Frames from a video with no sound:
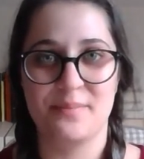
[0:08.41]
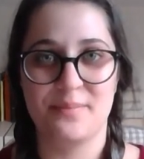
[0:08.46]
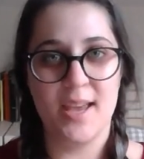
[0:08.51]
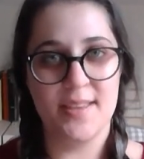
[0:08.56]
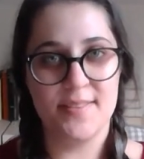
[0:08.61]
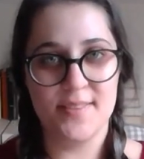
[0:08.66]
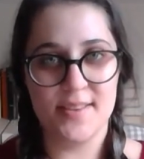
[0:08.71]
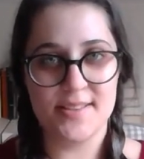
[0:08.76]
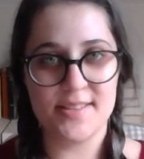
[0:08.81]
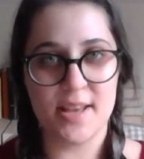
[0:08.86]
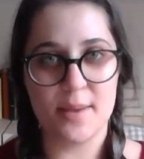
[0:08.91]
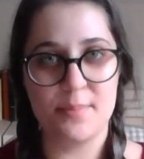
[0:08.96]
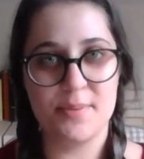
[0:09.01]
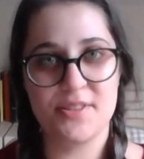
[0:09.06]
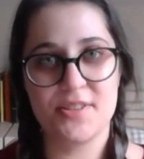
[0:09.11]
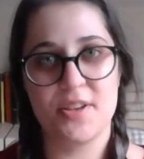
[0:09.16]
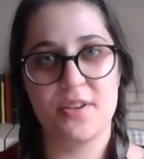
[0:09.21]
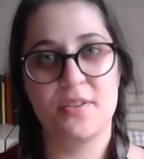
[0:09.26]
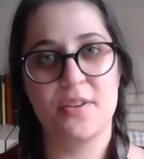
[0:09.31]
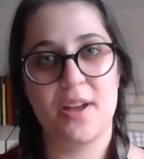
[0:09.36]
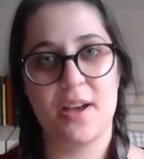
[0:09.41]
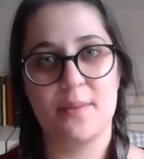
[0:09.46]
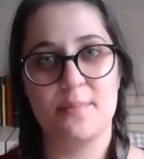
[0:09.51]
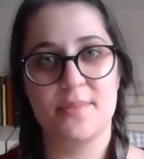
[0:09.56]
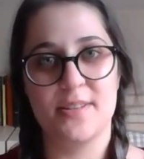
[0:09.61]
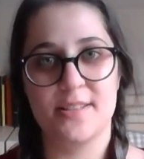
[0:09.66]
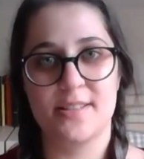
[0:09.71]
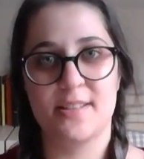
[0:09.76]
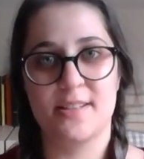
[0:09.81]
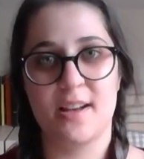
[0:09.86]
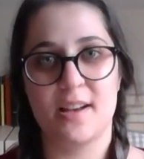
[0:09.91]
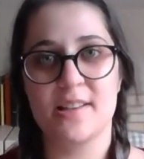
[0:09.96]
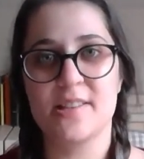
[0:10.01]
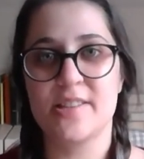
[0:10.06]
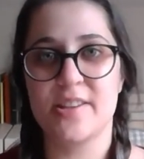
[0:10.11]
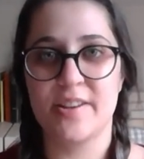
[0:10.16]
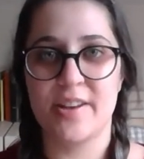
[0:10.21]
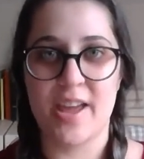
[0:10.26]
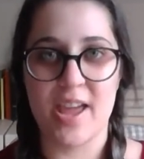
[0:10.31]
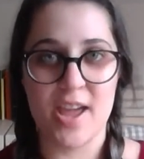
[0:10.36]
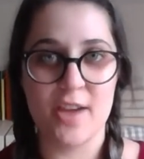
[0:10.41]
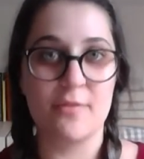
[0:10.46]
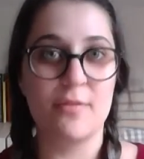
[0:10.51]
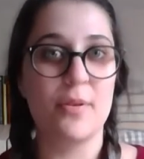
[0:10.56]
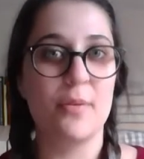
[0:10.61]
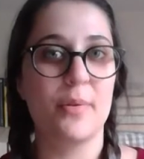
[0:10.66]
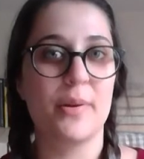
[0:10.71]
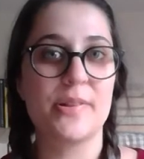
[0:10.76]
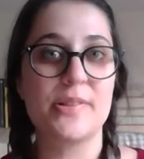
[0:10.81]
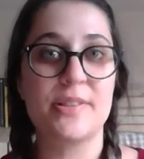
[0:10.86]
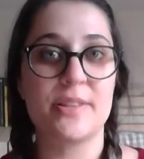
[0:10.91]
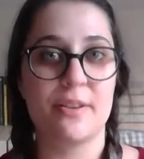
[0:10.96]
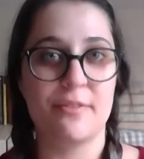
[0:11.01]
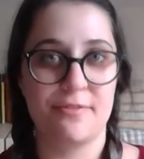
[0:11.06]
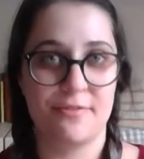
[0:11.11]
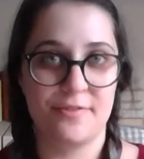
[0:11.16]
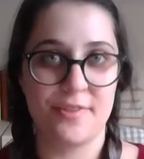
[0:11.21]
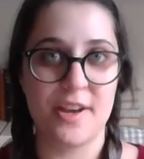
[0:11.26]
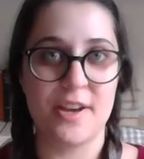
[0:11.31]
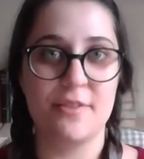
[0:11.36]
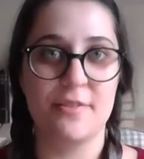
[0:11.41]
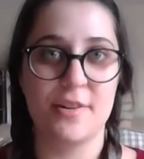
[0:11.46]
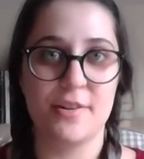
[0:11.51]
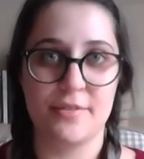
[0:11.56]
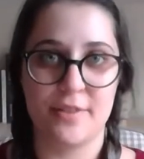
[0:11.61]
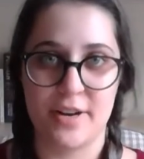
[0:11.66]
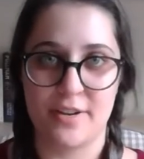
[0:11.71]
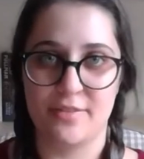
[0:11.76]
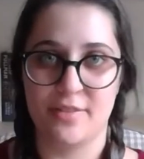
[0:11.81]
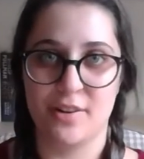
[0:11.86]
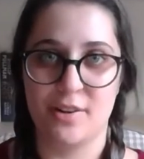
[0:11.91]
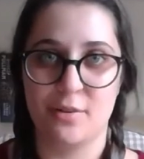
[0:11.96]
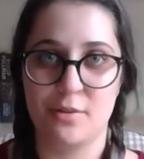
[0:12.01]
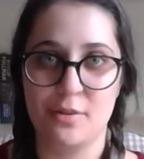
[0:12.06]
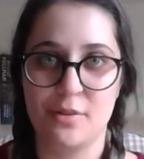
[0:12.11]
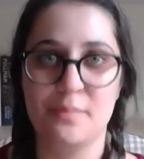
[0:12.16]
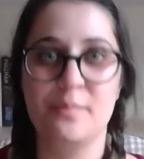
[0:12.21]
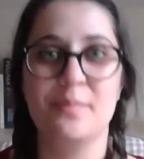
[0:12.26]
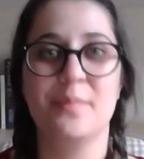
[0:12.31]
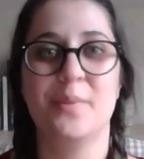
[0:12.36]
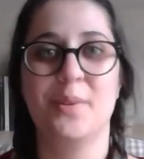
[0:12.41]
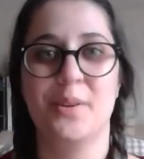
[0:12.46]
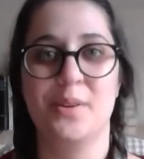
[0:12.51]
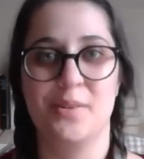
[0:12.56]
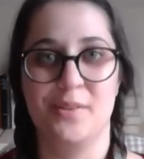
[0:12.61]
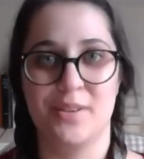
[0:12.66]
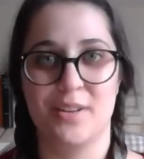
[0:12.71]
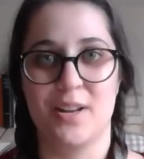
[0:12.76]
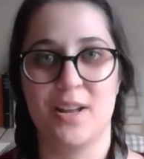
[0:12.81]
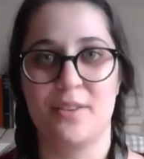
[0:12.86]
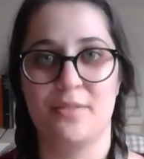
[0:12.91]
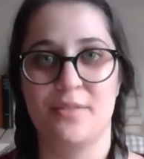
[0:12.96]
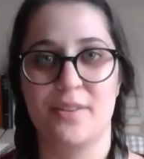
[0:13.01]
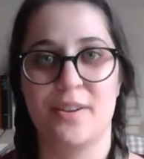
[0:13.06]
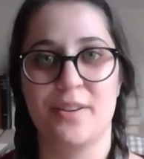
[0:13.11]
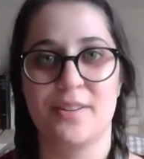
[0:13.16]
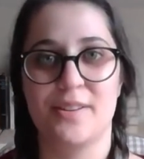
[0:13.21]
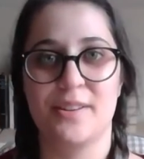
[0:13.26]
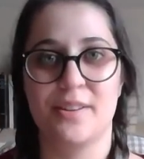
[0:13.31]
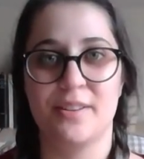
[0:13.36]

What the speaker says: In this episode I'm discussing everyone's favourite Ravenclaw, Luna Lovegood.